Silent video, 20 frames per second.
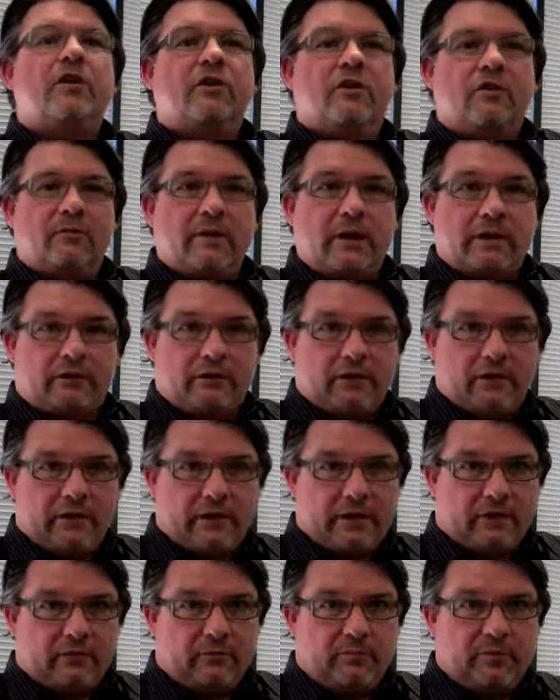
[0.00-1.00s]
Correct, and
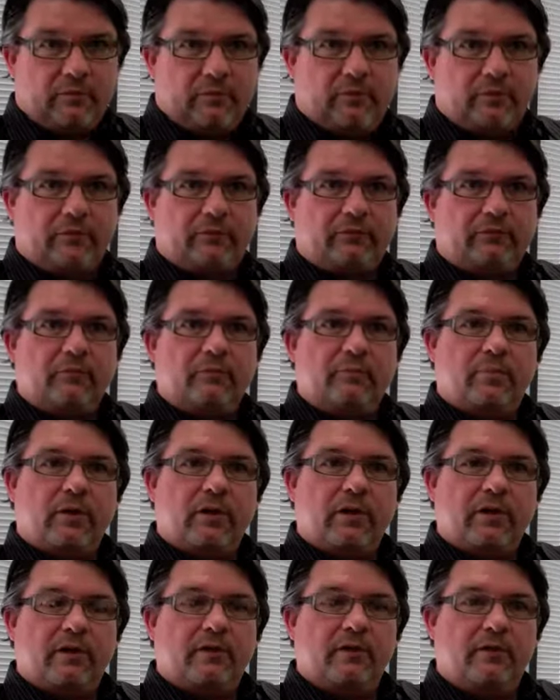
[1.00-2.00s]
that could be put through
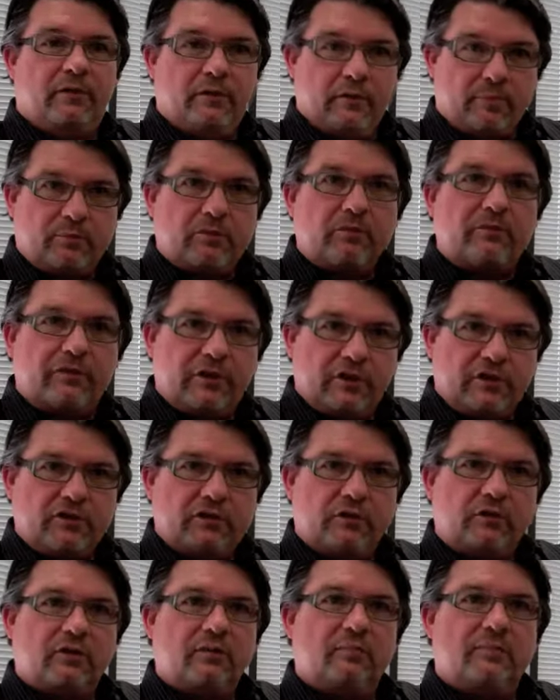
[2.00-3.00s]
by the
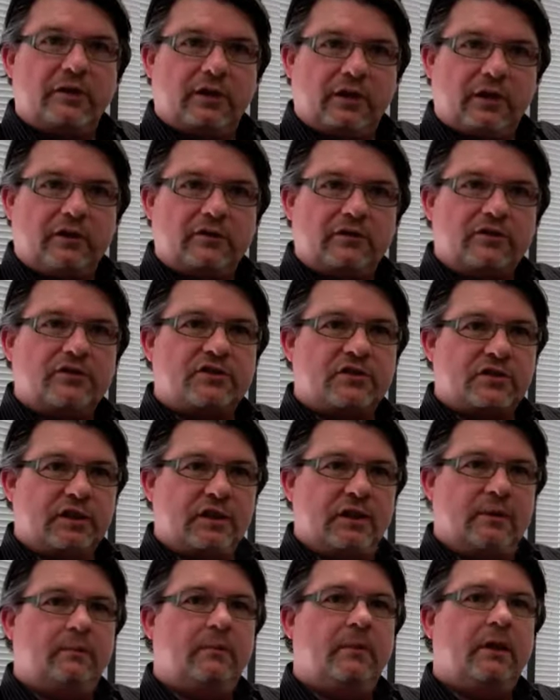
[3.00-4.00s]
professional communications
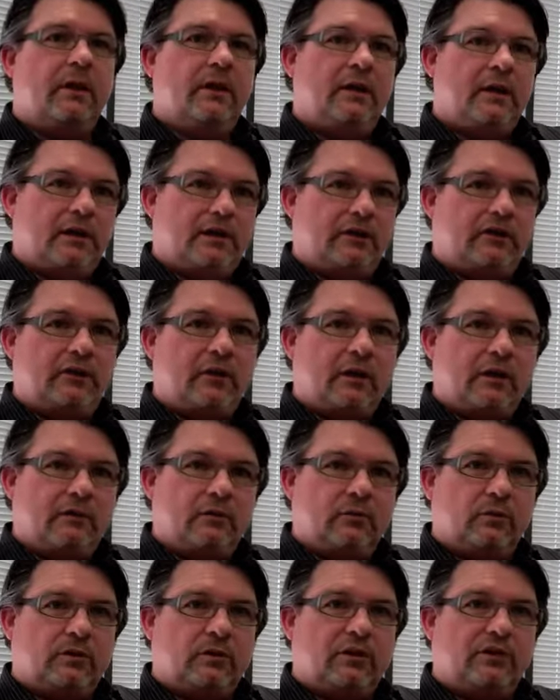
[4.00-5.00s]
team inside
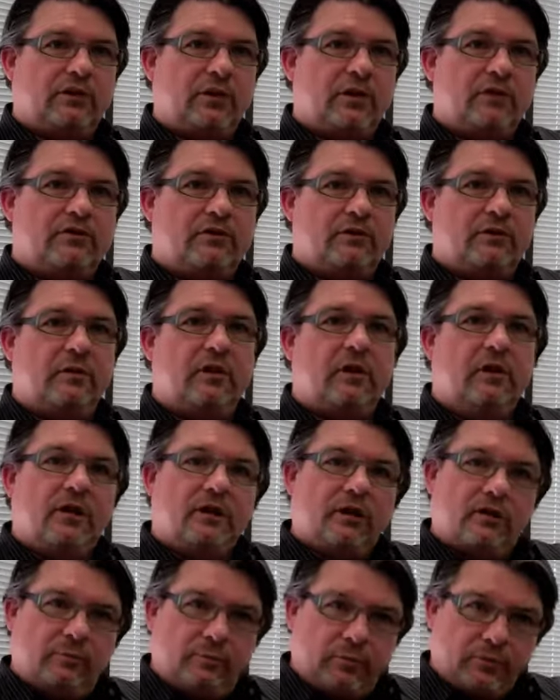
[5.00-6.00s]
an organisation.
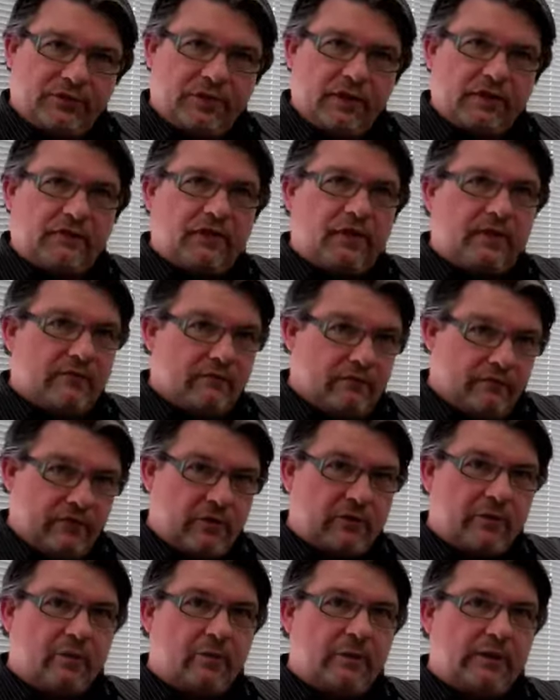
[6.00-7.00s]
Could put that together
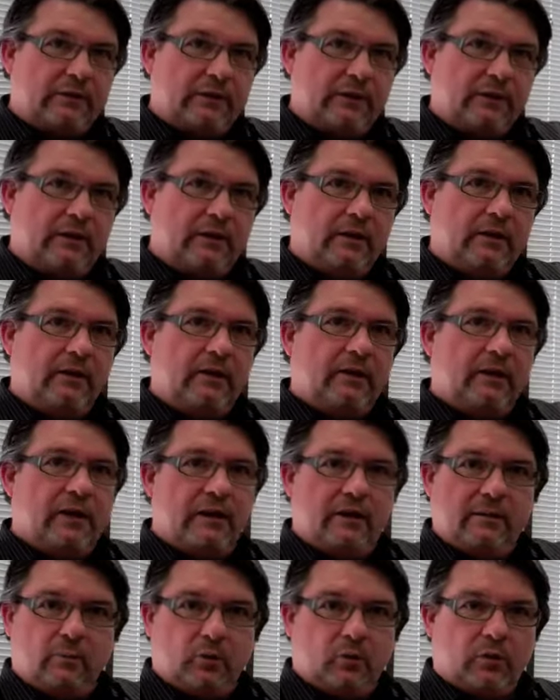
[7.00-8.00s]
very quickly
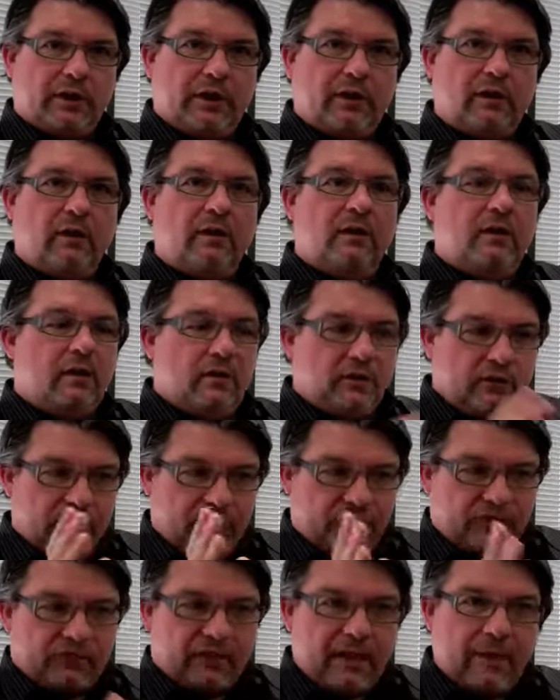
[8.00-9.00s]
in the morning,
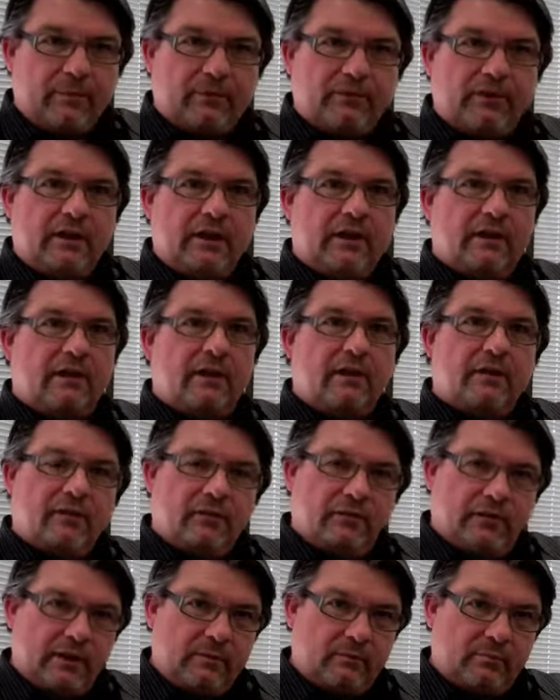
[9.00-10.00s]
slap it together,
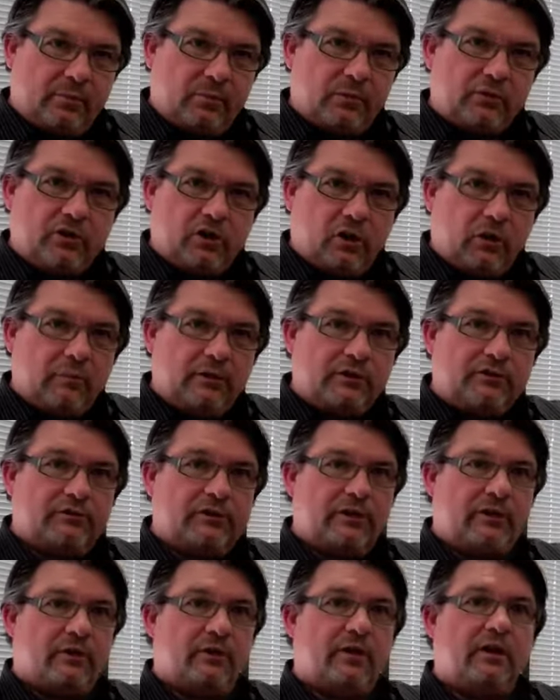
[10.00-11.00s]
then put
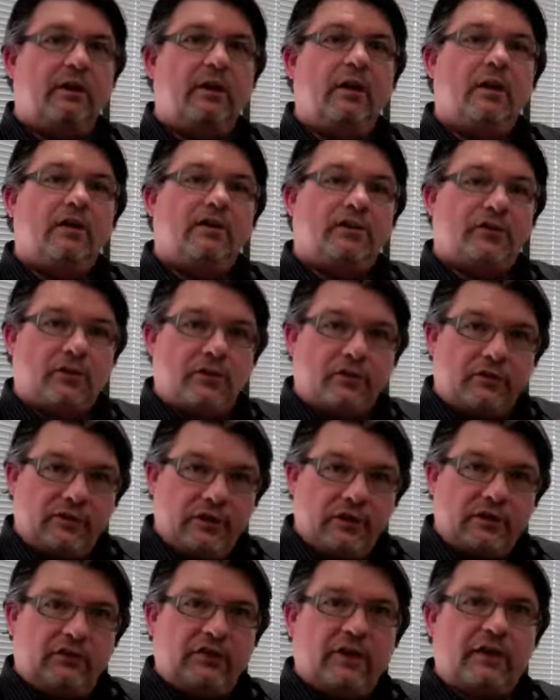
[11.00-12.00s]
commentary on it so that
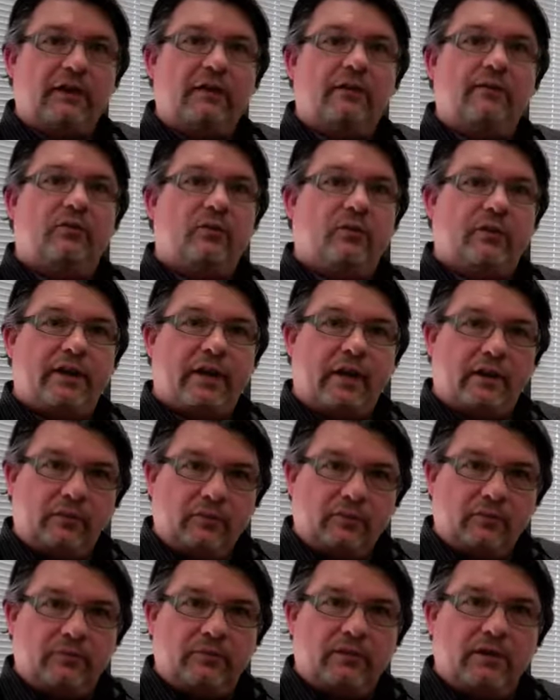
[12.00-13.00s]
the executives or the
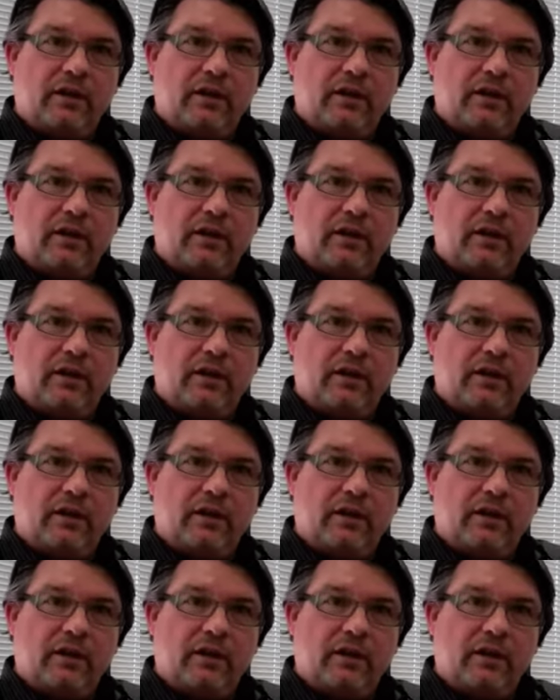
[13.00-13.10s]
other